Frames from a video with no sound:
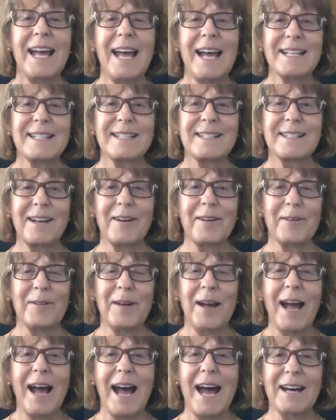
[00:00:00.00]
So
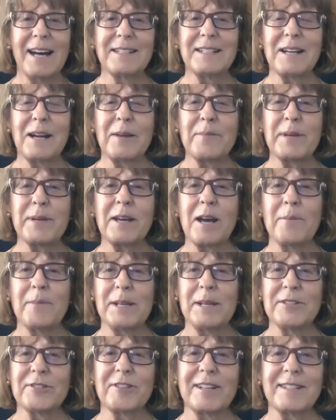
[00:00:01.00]
how did I become
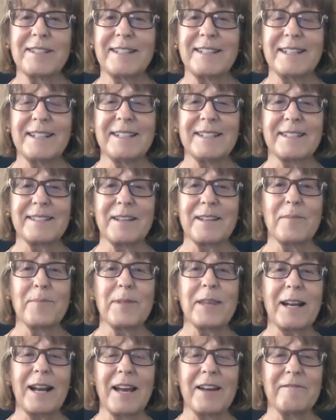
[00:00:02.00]
interested in
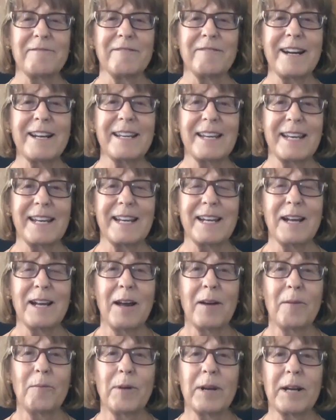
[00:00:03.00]
something like Reiki
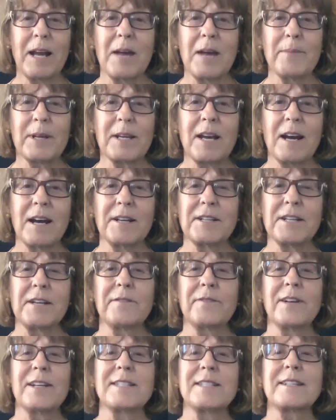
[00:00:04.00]
when I'm a
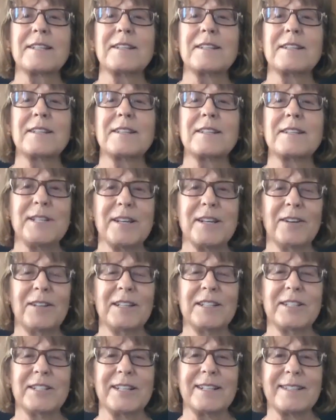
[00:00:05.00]
cardiovascular
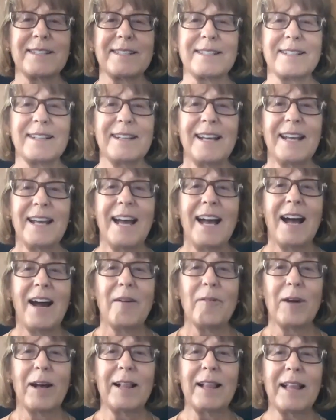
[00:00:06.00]
physiologist?
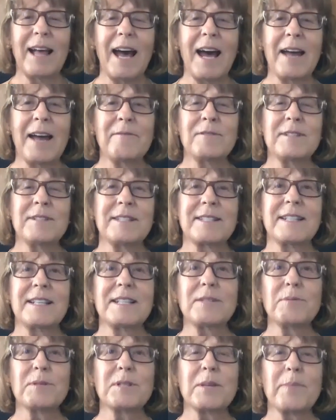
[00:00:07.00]
Well,
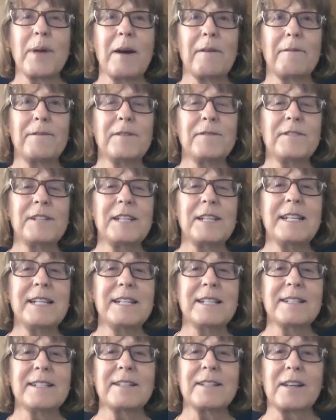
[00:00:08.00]
this was about 15
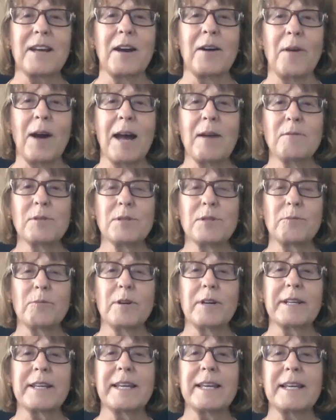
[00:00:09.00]
years ago. I was
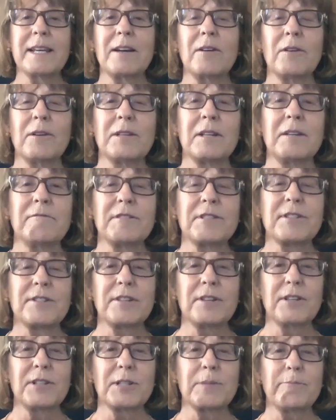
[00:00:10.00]
working on a
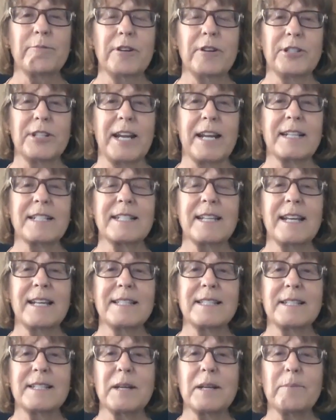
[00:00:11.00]
research project
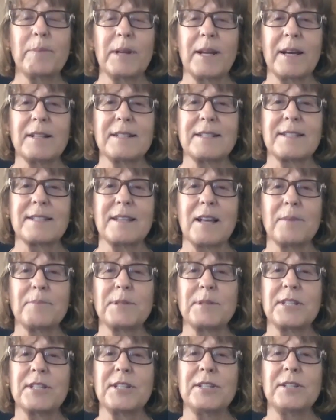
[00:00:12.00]
testing blood
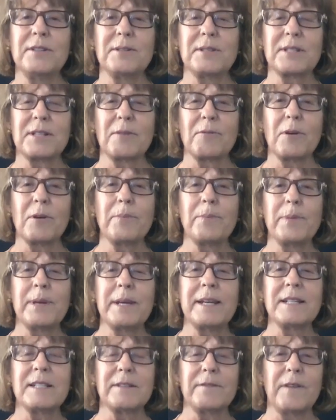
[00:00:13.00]
substitutes that were
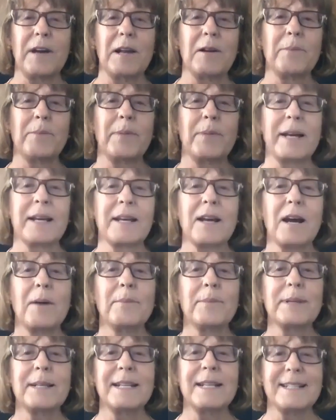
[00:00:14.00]
being developed by
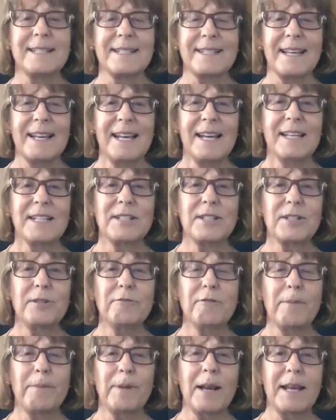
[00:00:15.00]
companies
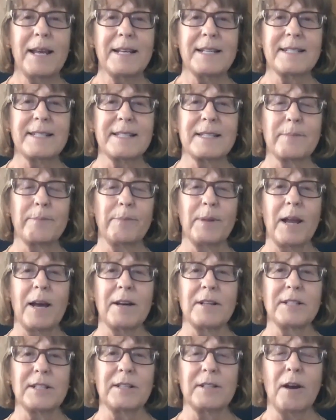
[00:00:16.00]
to replace
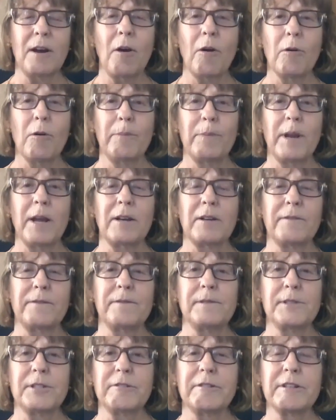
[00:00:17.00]
whole blood
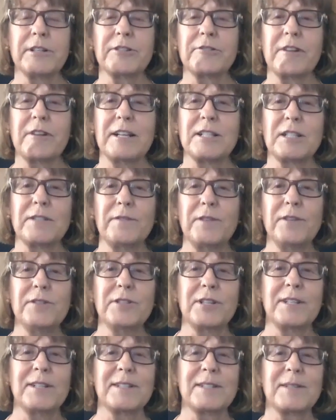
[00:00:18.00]
during
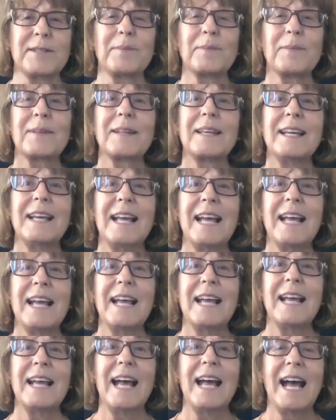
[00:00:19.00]
transfusions.
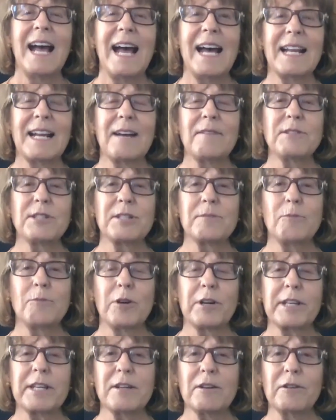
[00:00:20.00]
And I was
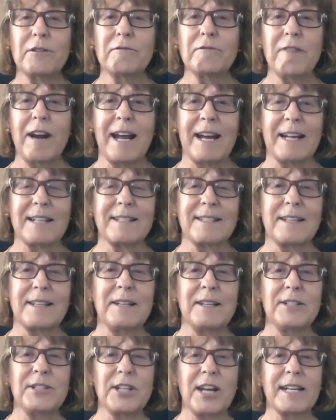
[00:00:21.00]
working on rats and
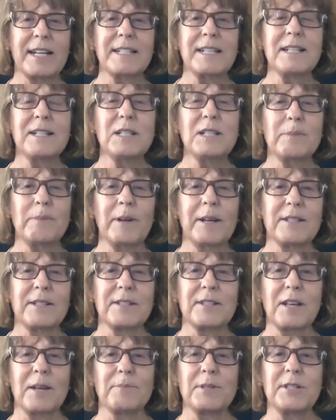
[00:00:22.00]
injecting these blood
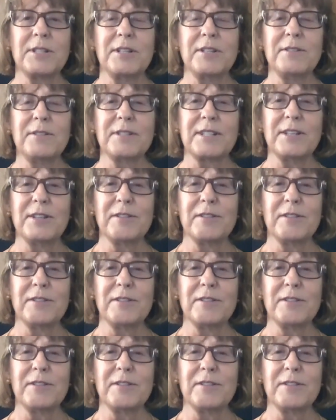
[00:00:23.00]
substitutes in the